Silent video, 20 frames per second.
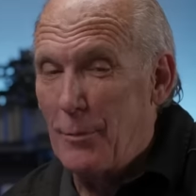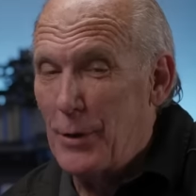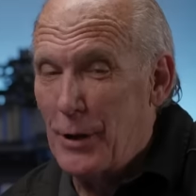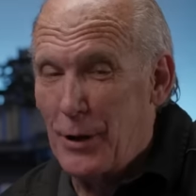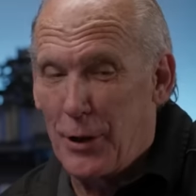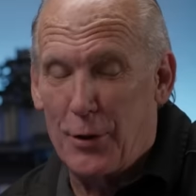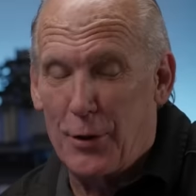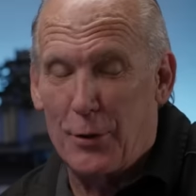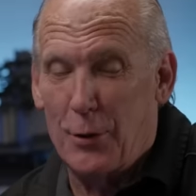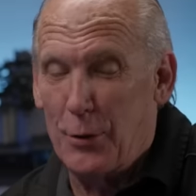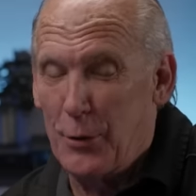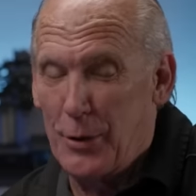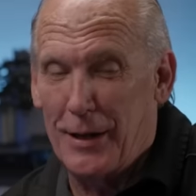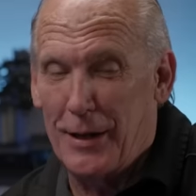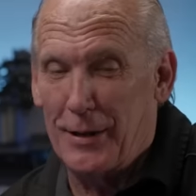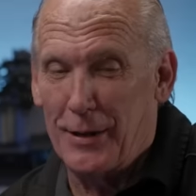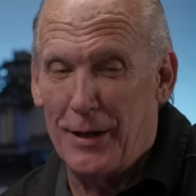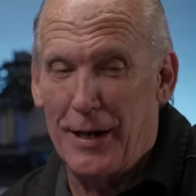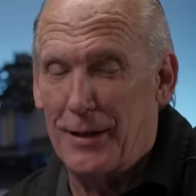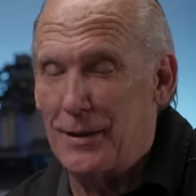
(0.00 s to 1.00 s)
am gonna throw it
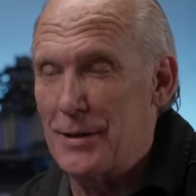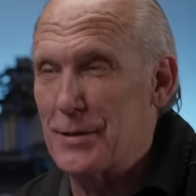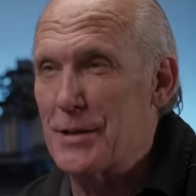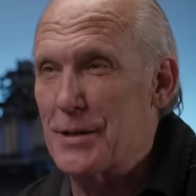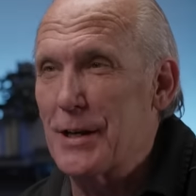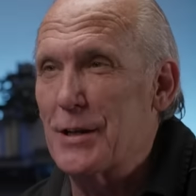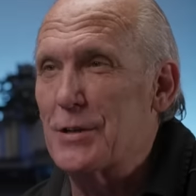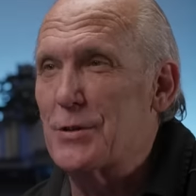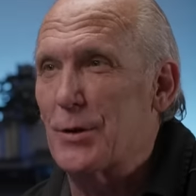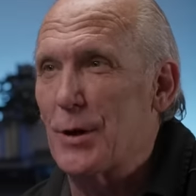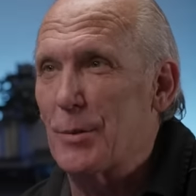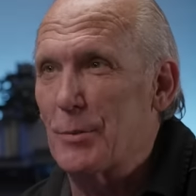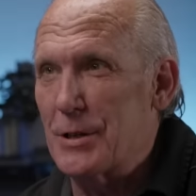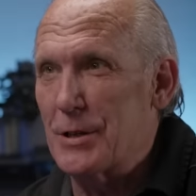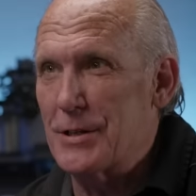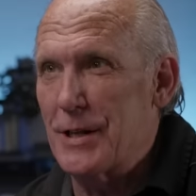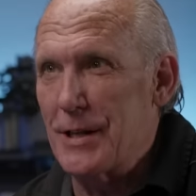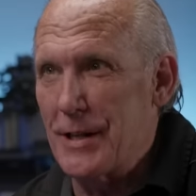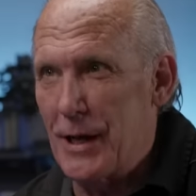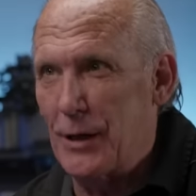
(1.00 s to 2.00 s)
at the, at the sensor. I'm gonna
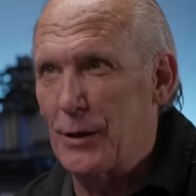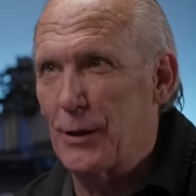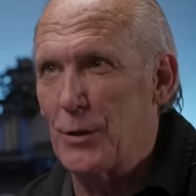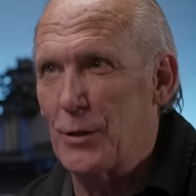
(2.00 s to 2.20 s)
say that